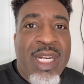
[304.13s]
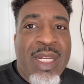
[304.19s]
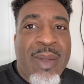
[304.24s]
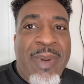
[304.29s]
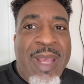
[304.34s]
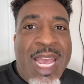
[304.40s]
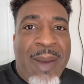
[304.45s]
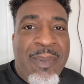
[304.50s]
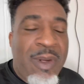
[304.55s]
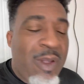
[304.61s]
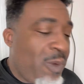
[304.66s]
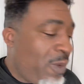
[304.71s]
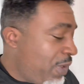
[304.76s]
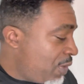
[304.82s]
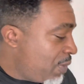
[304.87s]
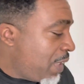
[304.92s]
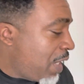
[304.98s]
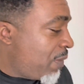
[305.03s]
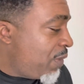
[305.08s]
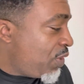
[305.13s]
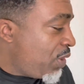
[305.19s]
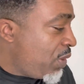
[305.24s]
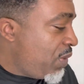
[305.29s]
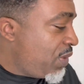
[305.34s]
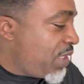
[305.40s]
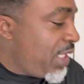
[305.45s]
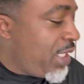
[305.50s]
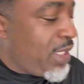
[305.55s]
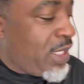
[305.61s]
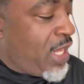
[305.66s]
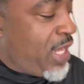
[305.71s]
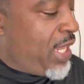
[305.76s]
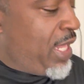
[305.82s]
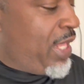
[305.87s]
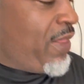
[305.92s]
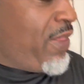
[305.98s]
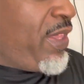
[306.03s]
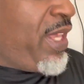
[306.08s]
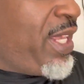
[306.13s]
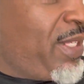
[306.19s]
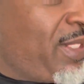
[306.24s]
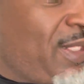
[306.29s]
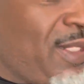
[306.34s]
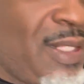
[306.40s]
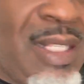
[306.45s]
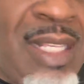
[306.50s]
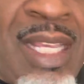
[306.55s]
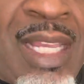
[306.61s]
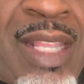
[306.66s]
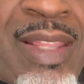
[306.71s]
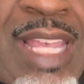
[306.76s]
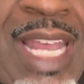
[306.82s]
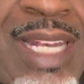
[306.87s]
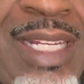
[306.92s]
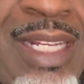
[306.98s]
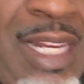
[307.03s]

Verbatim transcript: up happening was when I was using this, that didn't